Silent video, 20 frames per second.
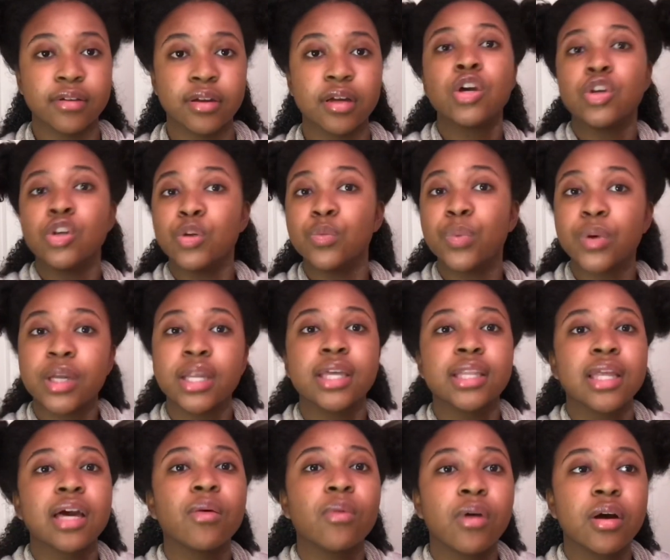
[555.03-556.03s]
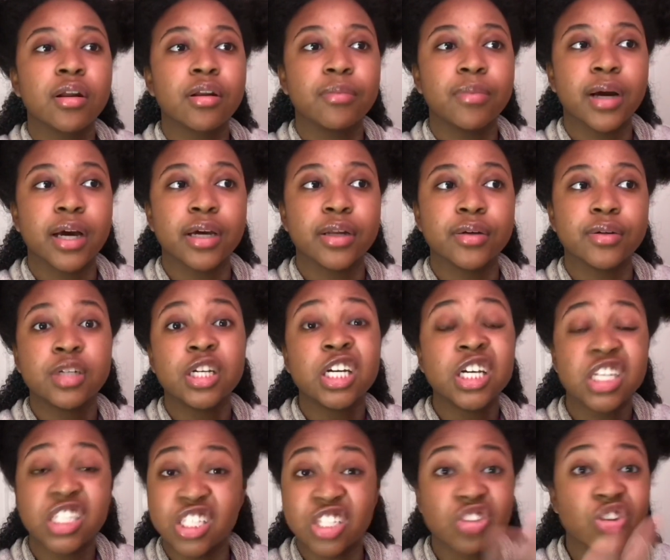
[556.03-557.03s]
You put it in that water bottle,
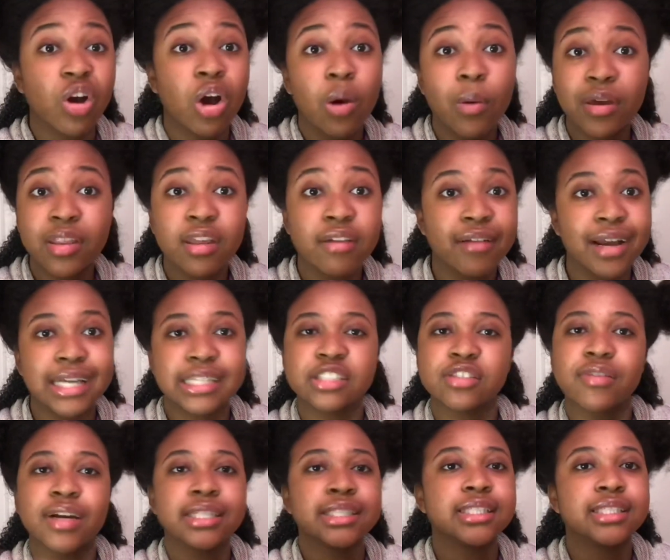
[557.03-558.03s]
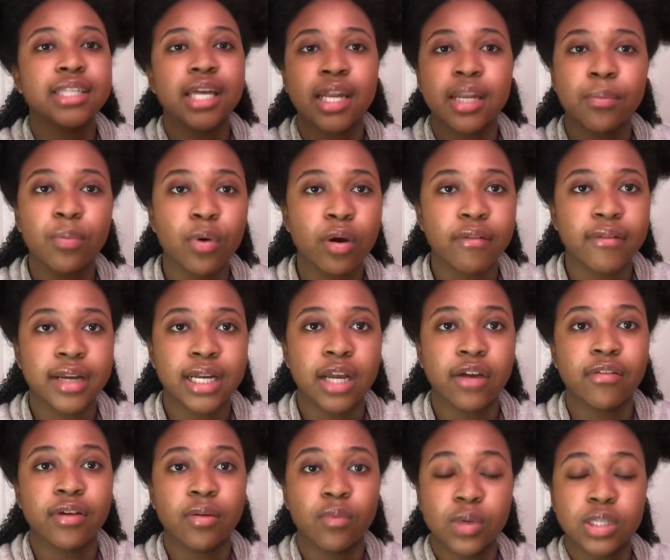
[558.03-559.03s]
you throw away the rice. The rice is not important right now, right?
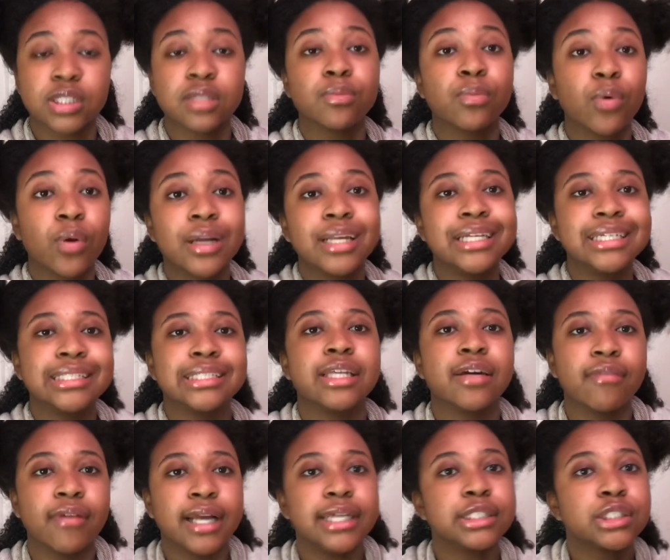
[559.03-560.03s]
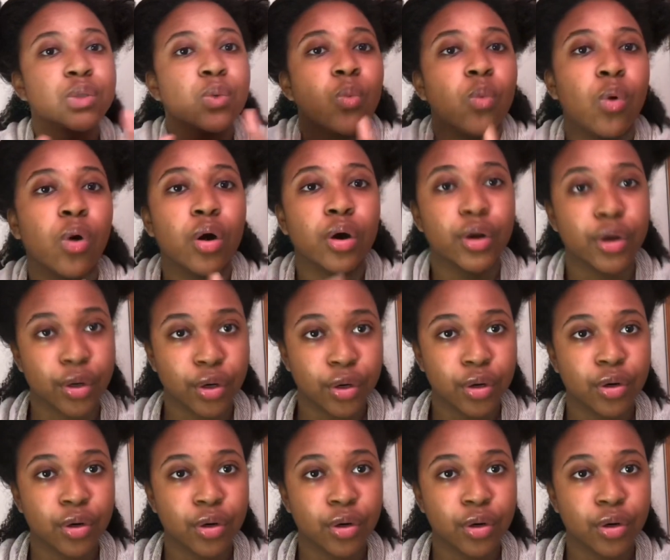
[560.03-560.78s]
What's important is the rice water.